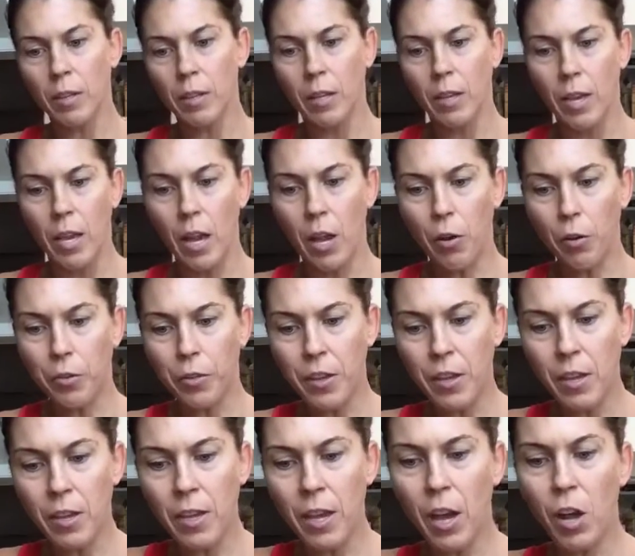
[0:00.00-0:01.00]
healthy,
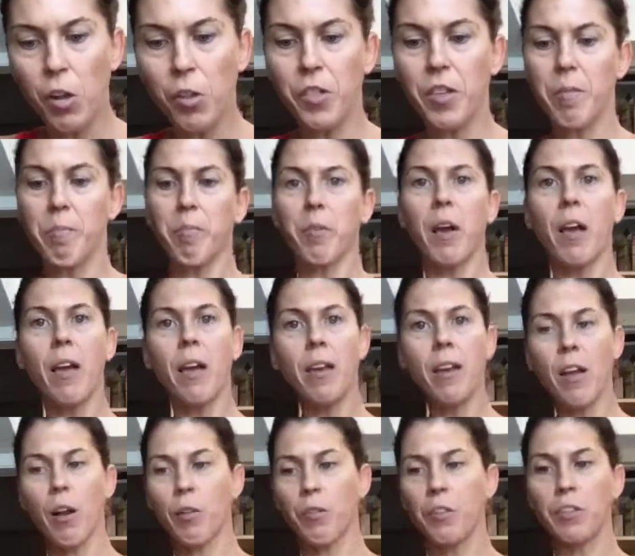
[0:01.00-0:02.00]
healthy bread,
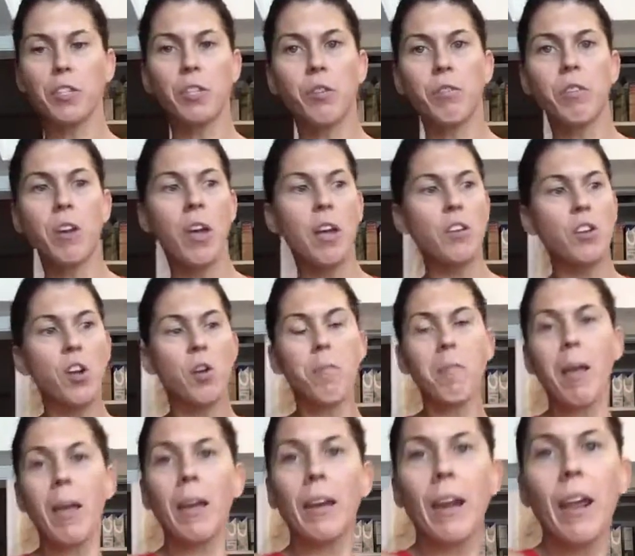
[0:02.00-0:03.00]
healthy tuna, no
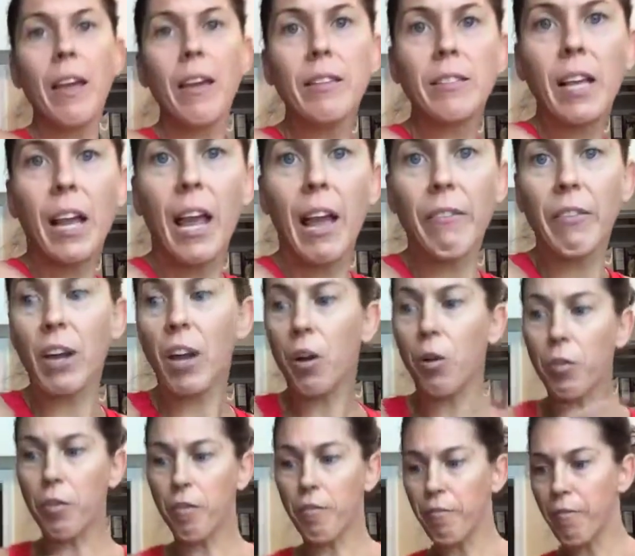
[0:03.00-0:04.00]
mayonnaise. I have a
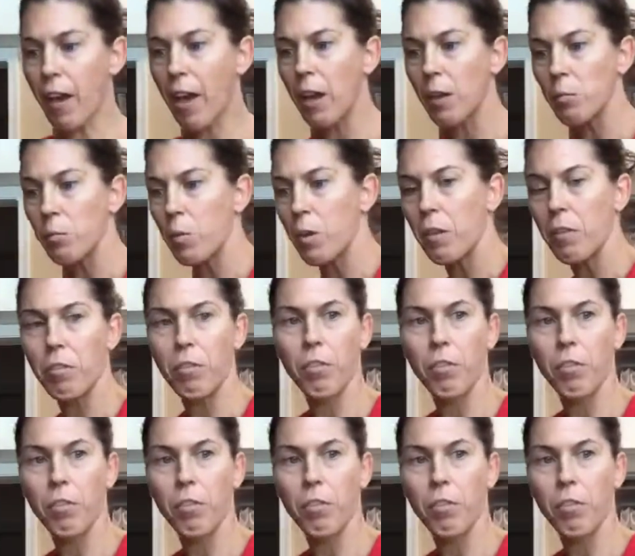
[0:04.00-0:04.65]
healthy fat with